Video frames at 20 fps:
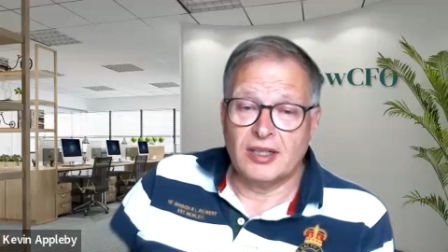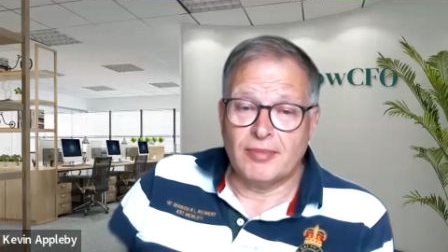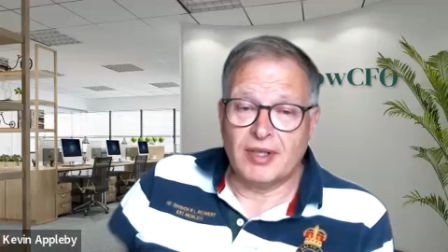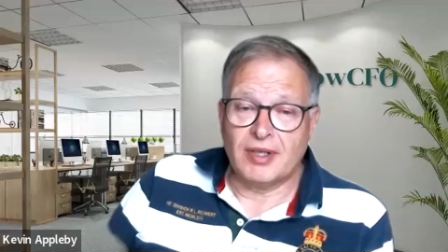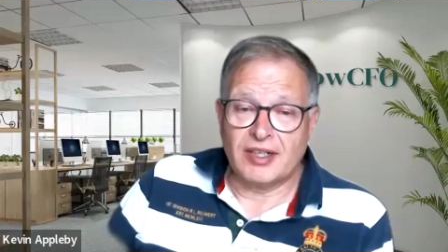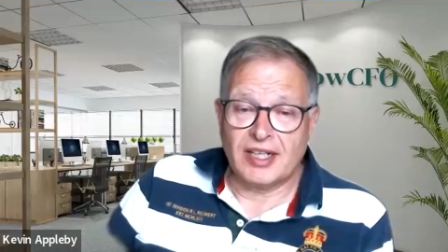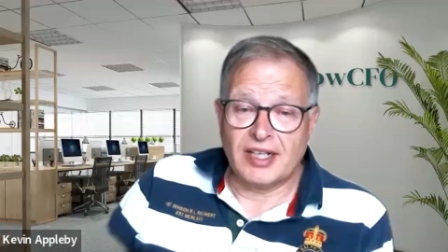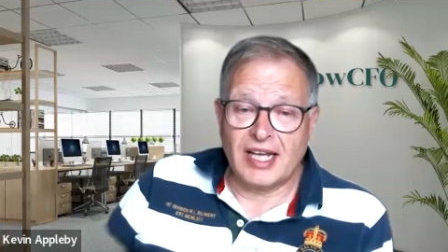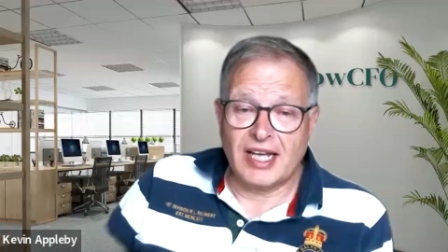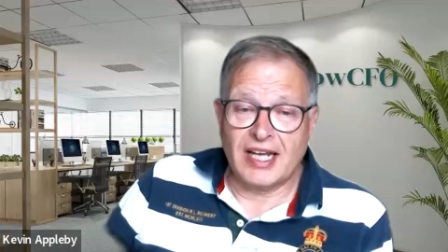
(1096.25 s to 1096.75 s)

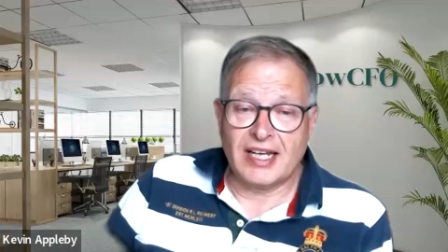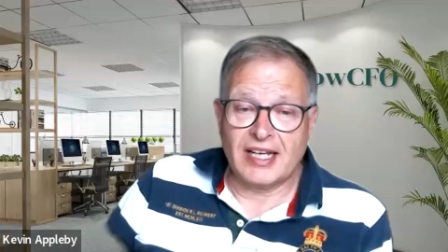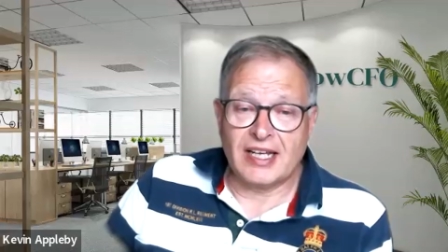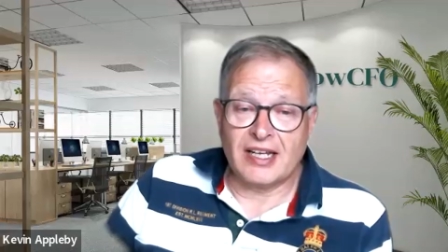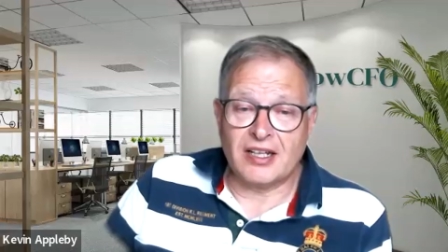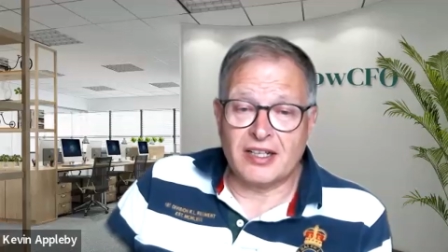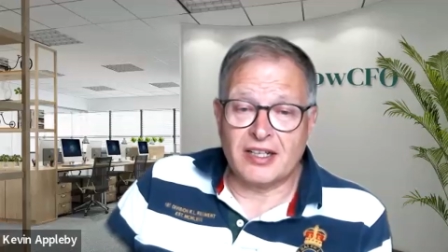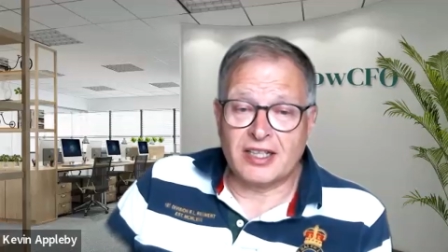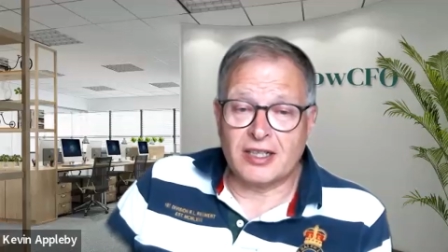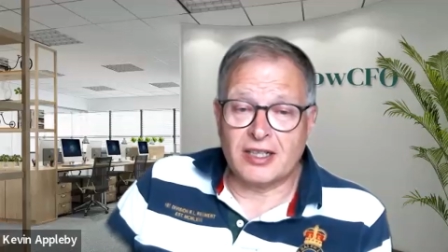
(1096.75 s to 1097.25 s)
about
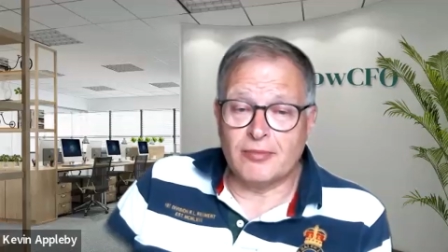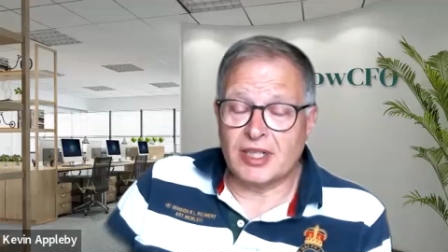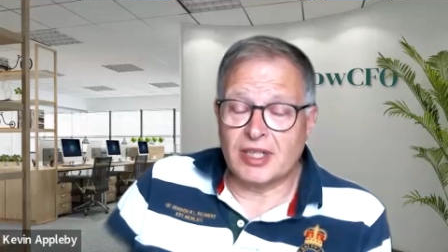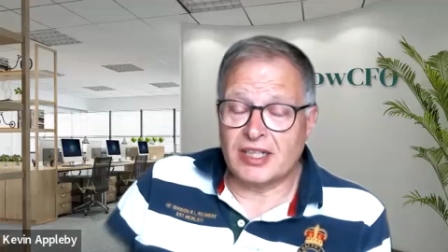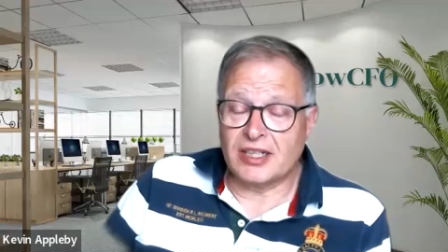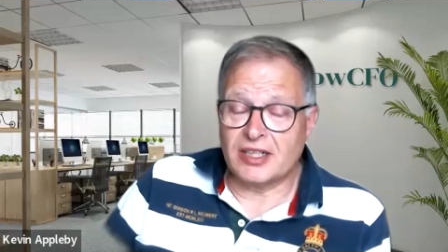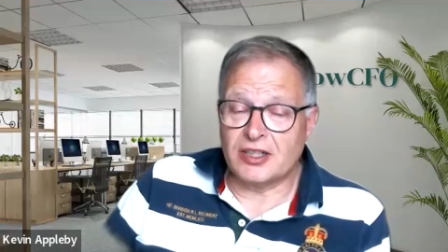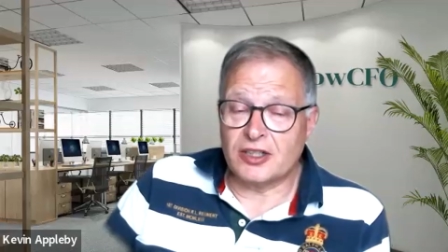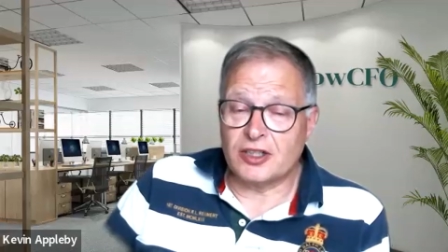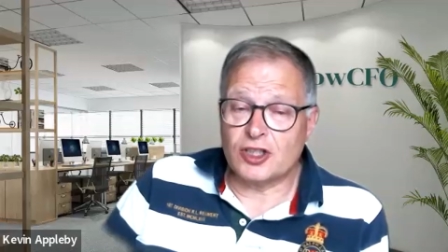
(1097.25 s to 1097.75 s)
AI
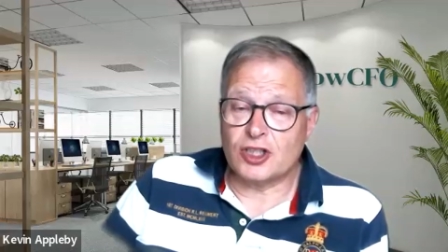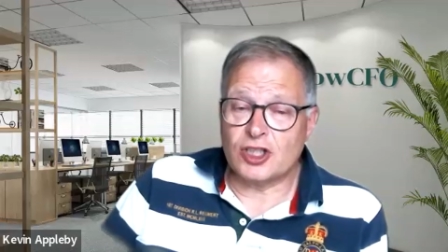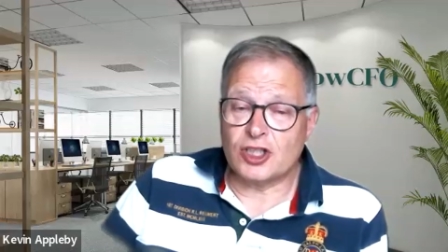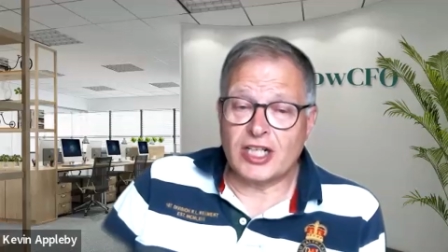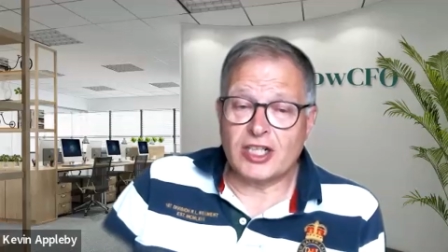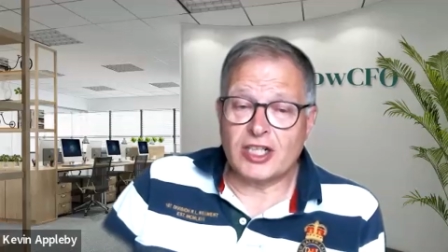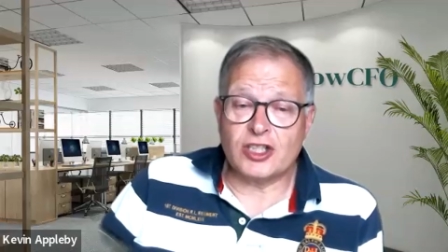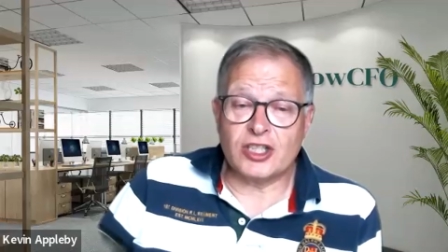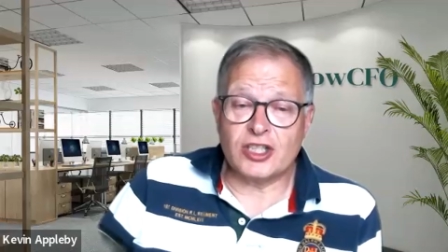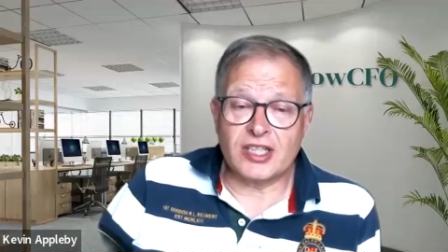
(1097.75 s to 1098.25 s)
coming in and
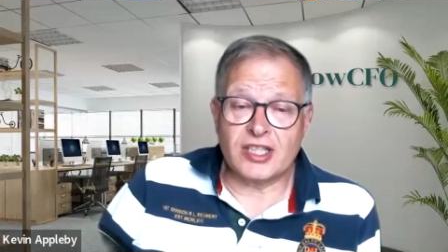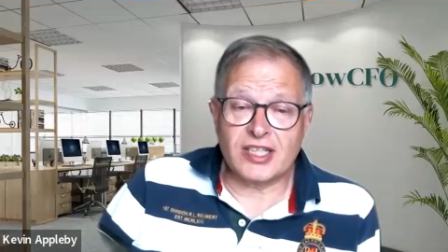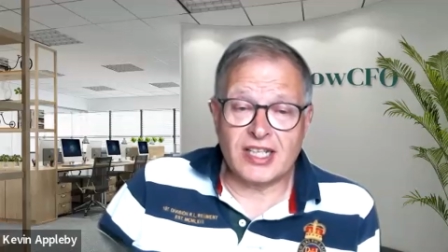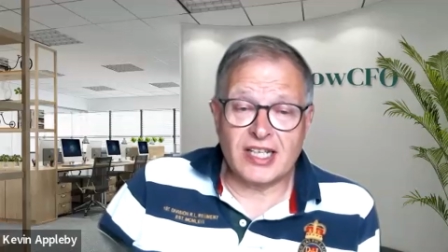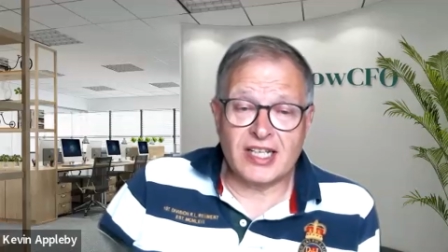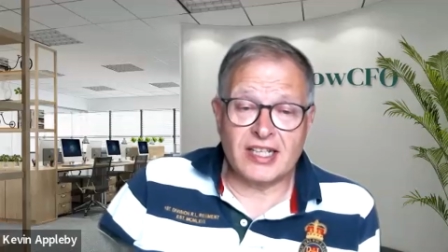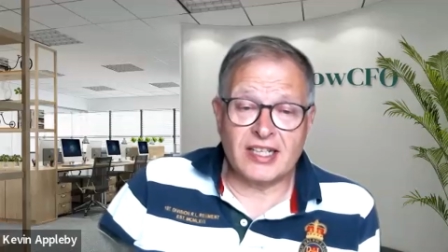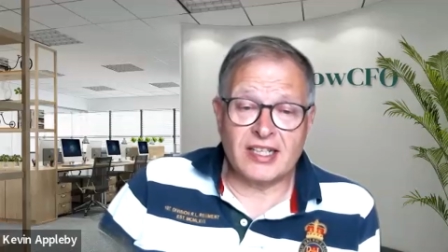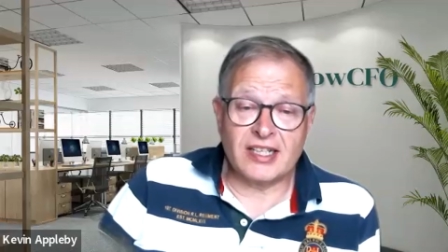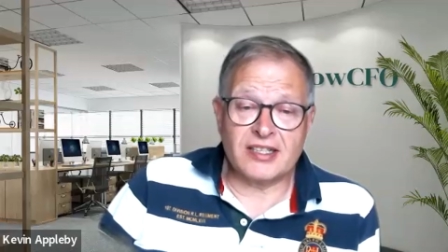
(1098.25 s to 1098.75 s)
changing
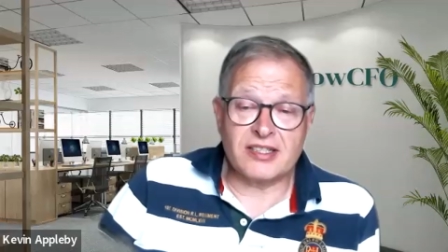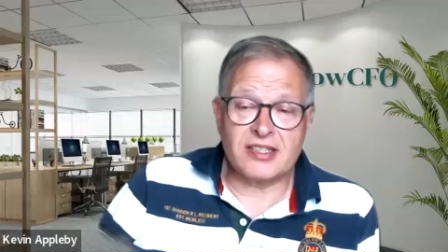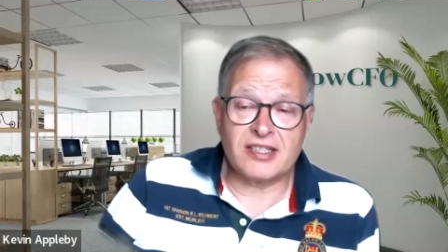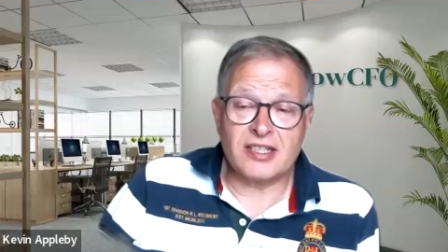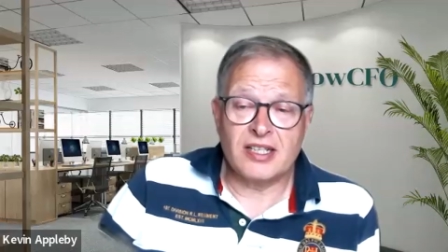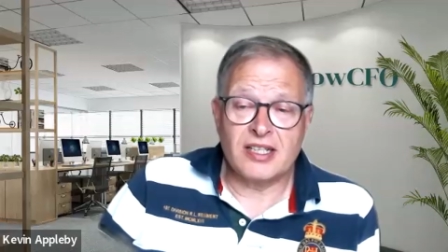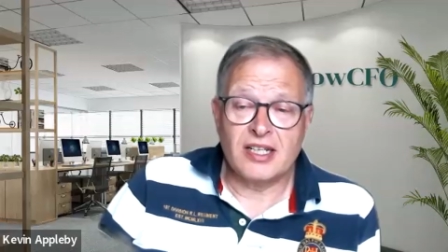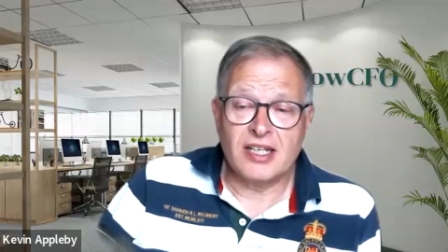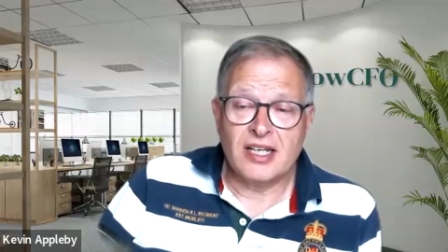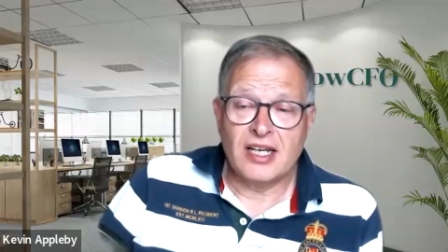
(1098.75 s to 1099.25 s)

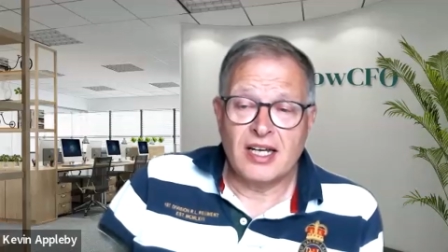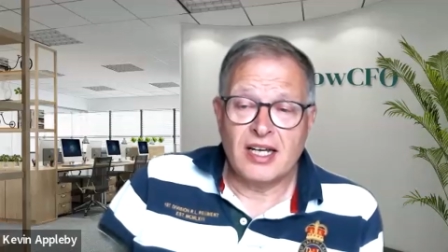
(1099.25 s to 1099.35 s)
things.